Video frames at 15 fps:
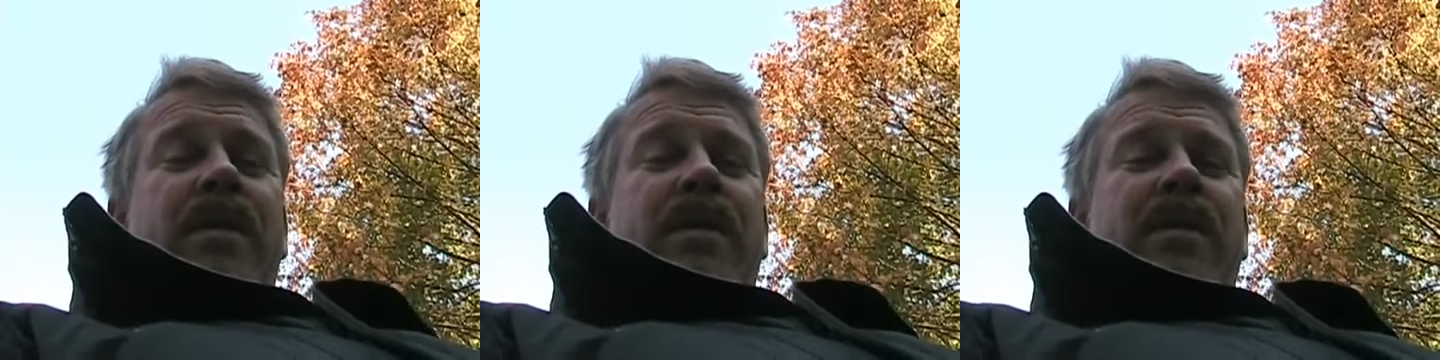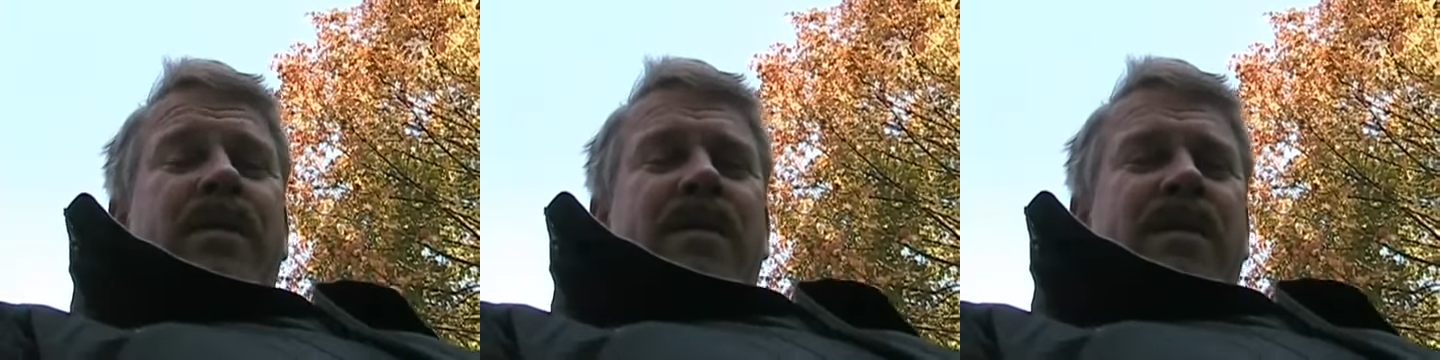
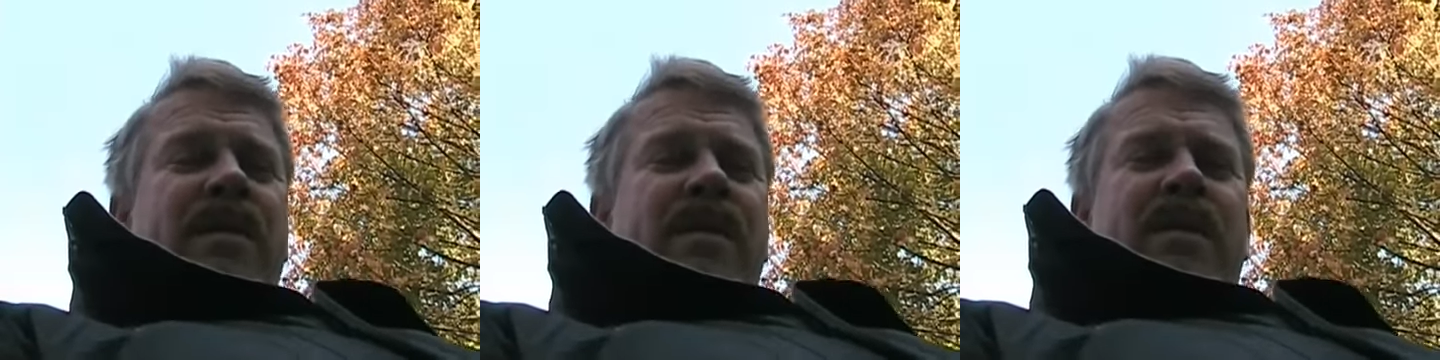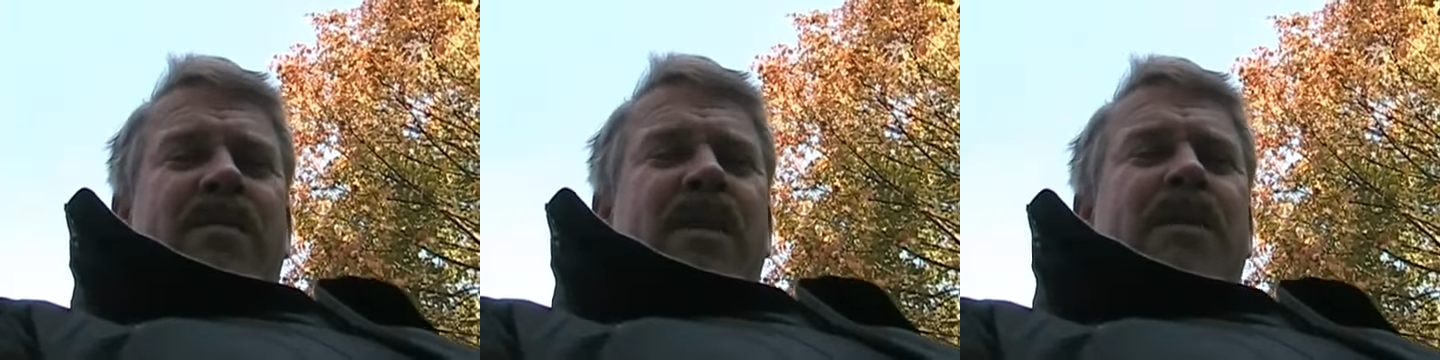and
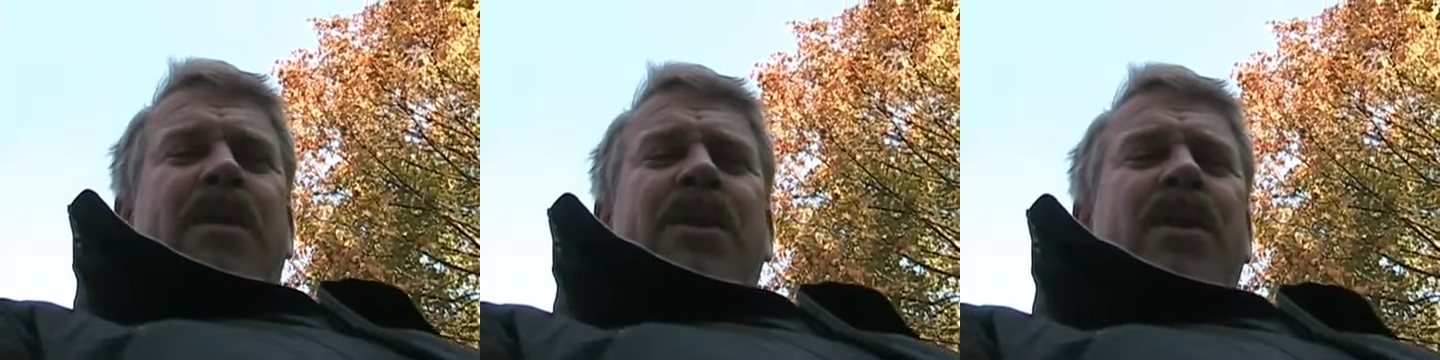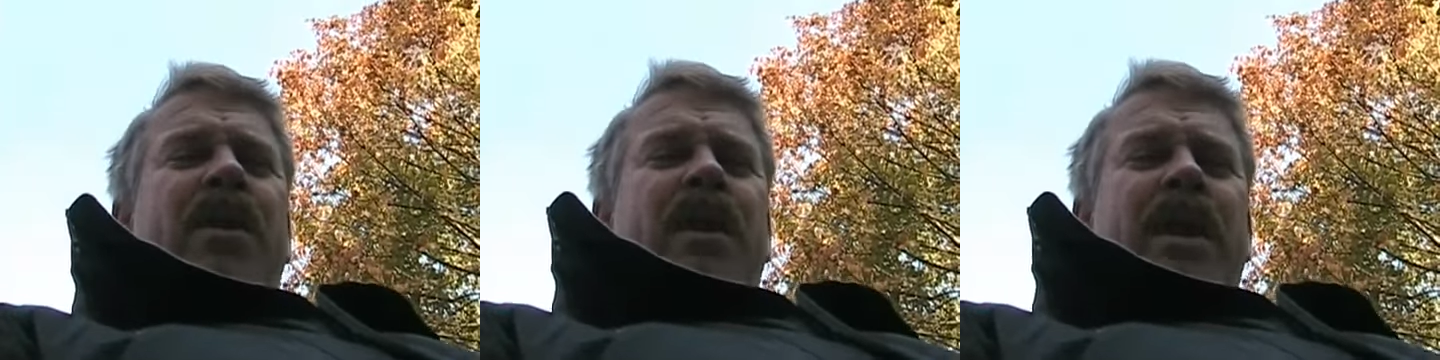
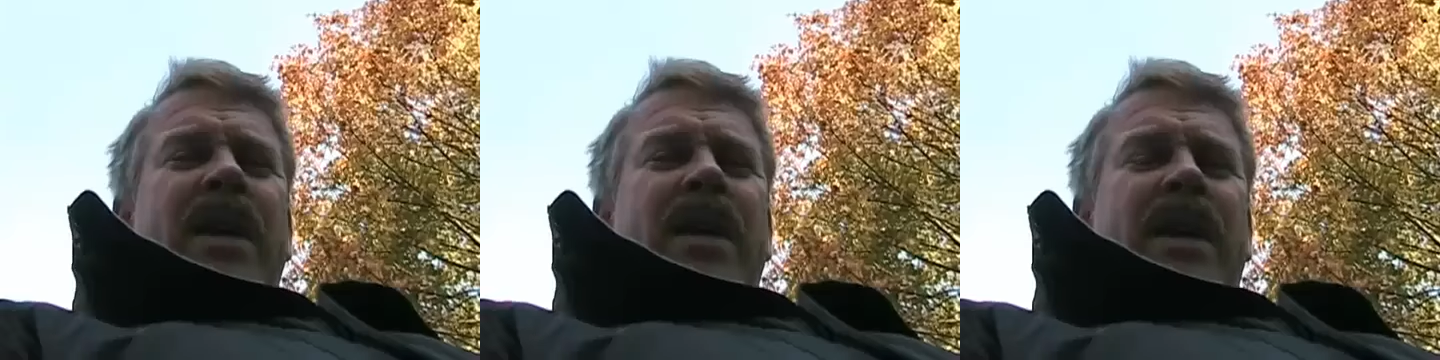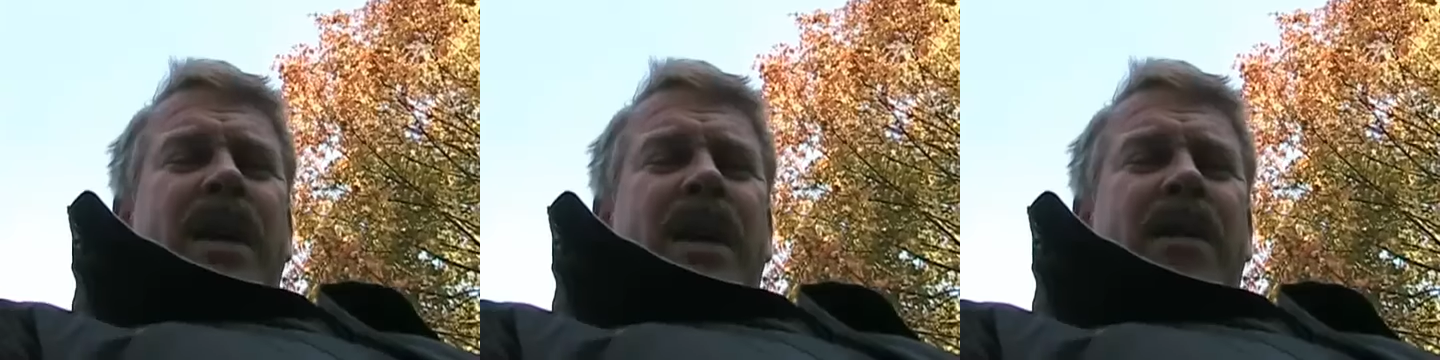people don't
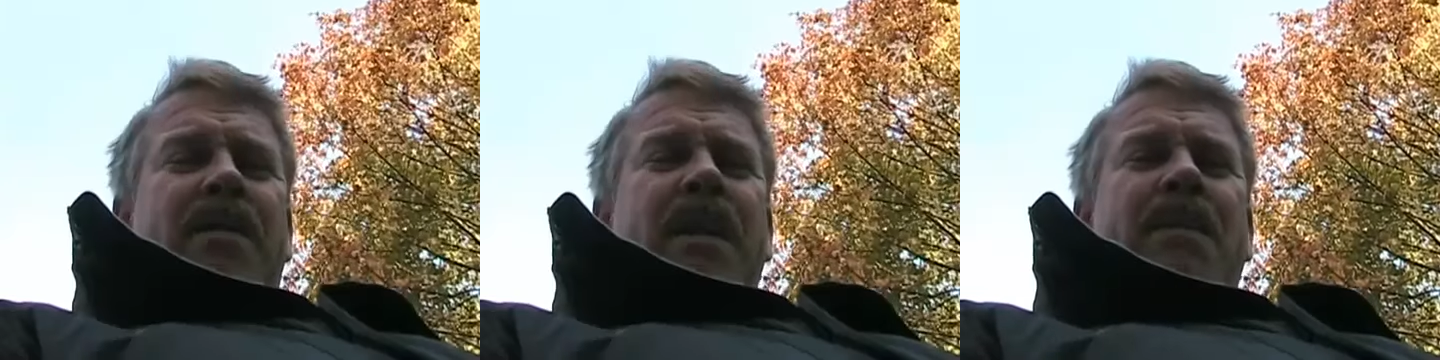like that.